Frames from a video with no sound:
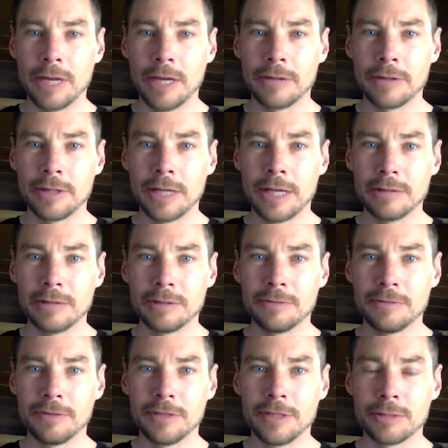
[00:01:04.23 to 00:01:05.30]
1,000
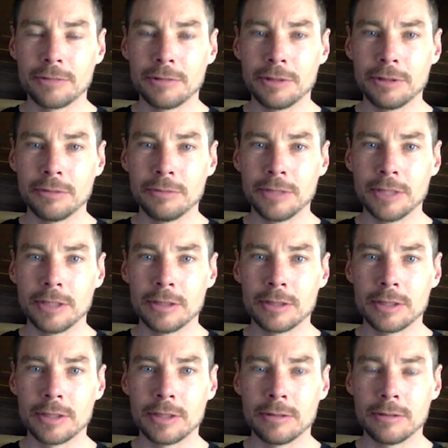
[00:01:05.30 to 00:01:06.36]
feet, 300 meters
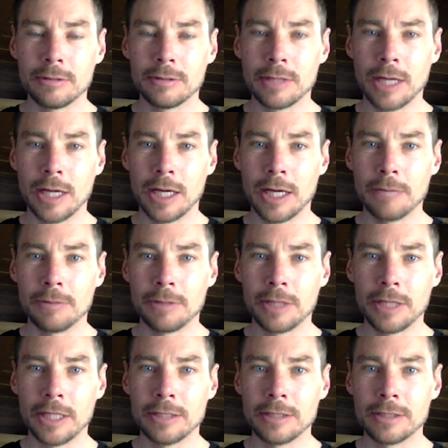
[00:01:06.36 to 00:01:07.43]
to the high
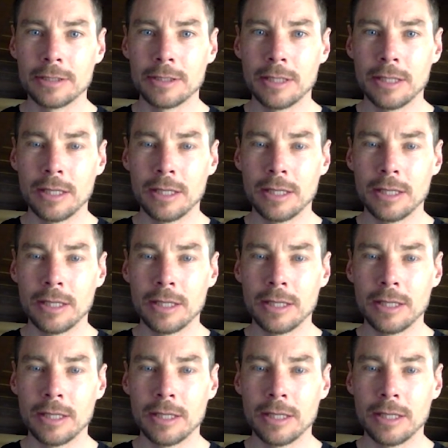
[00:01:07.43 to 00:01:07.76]
plains.